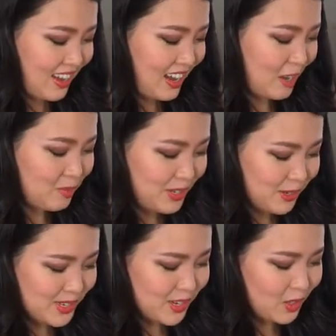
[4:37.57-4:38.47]
I've been
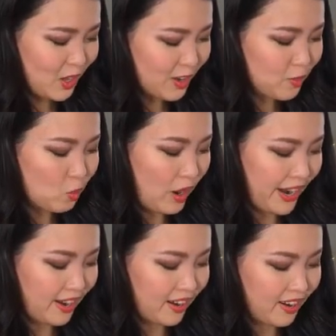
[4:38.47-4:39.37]
using a lot of
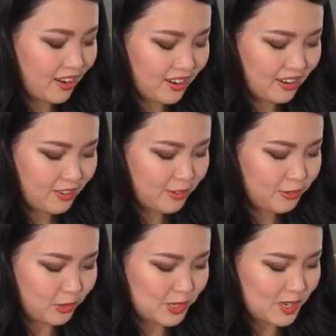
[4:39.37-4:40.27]
wire
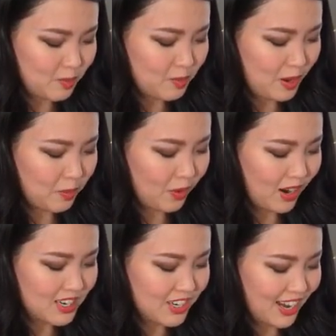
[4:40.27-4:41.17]
for some of my
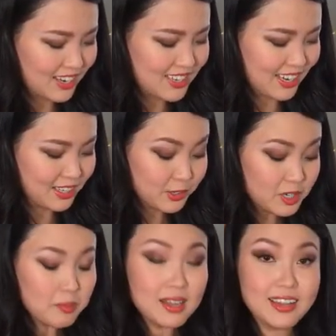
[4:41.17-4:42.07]
projects, including
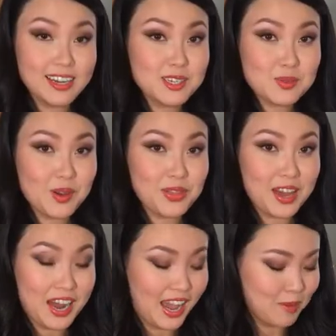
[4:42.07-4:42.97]
my latest one
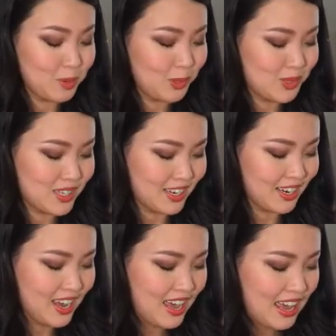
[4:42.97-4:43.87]
that I posted
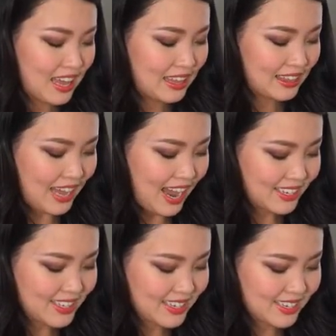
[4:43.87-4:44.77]

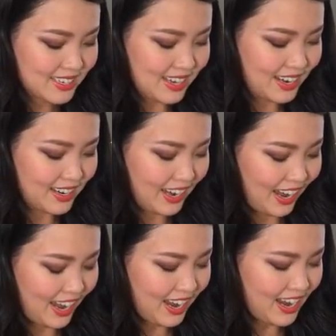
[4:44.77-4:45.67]
last
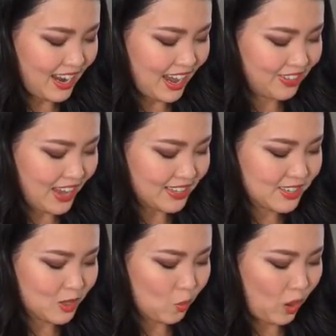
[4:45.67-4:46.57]
Sunday, and that's
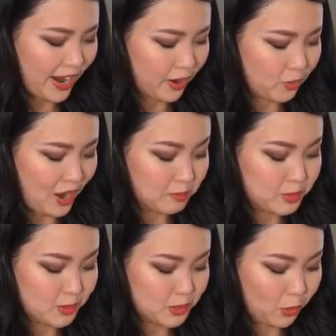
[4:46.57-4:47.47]
the wire wrap
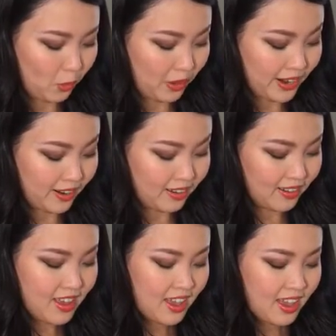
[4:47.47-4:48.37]
tutorial.
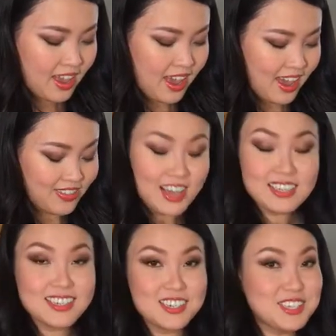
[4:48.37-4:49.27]
And
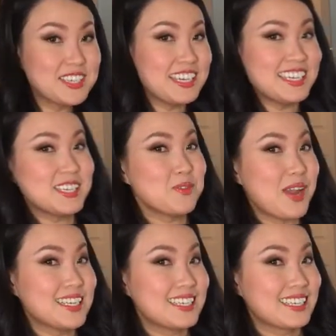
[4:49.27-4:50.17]
that's just an easy
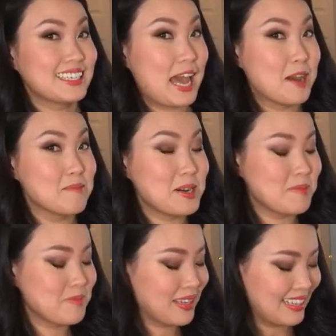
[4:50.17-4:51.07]
way to glam
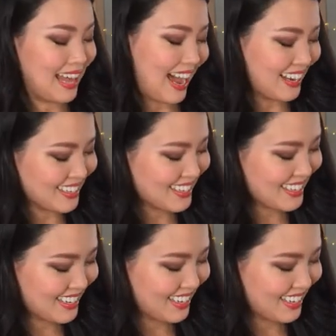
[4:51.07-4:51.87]
up glass.